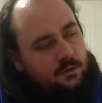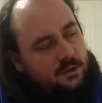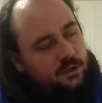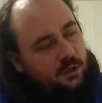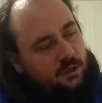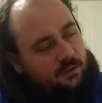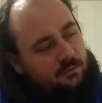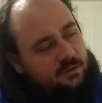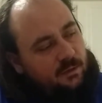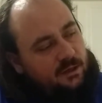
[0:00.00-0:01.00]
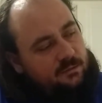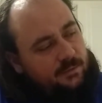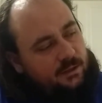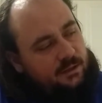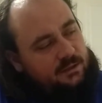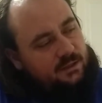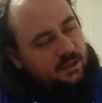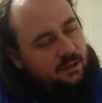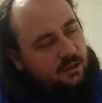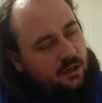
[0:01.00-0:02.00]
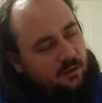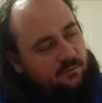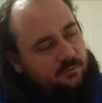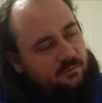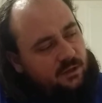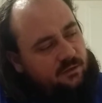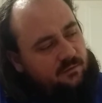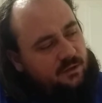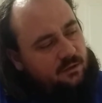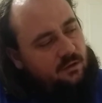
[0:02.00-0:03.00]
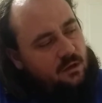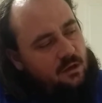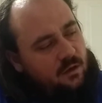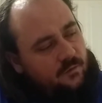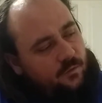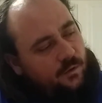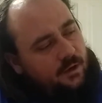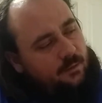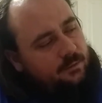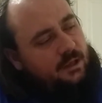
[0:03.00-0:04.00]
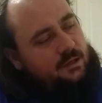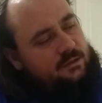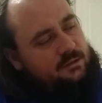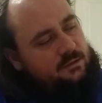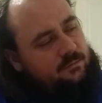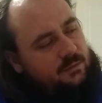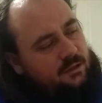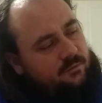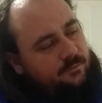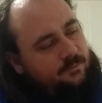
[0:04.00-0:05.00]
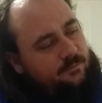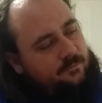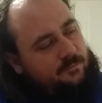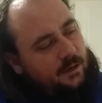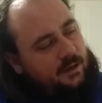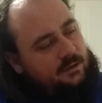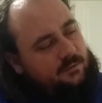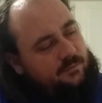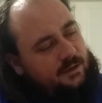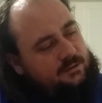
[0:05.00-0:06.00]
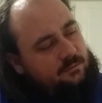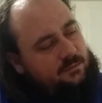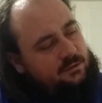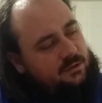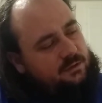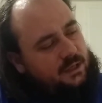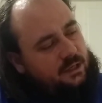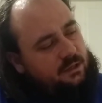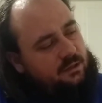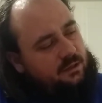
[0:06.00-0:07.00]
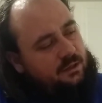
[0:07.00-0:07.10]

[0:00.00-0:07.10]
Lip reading: shirking responsibility, sneaking off, leaving, avoiding obligations, being afraid to face the music, taking the